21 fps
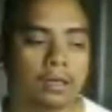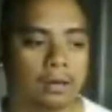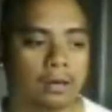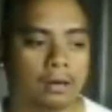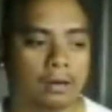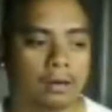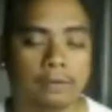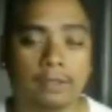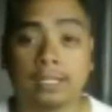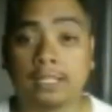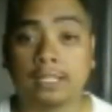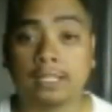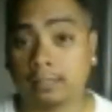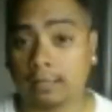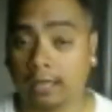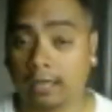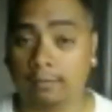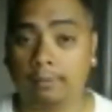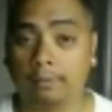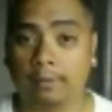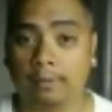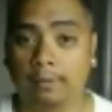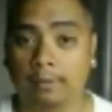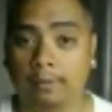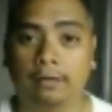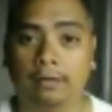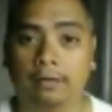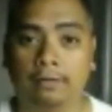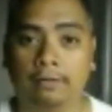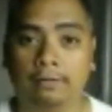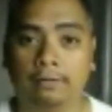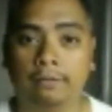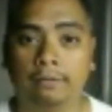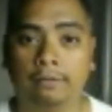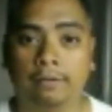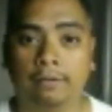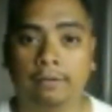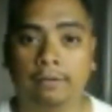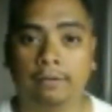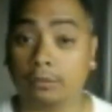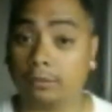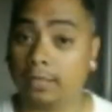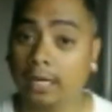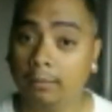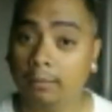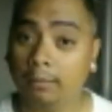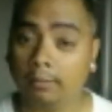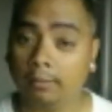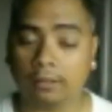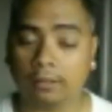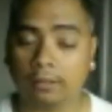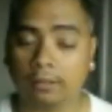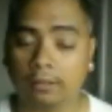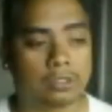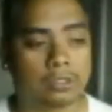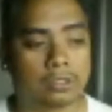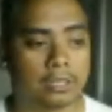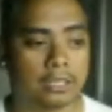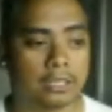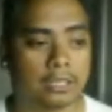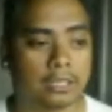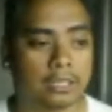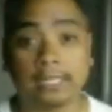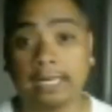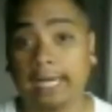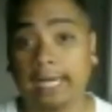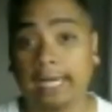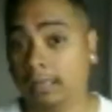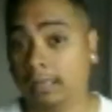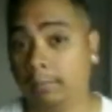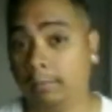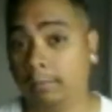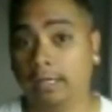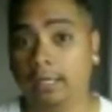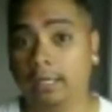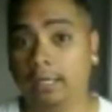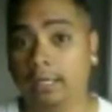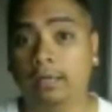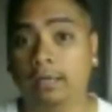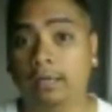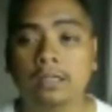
in this type of entertainment, which is anime.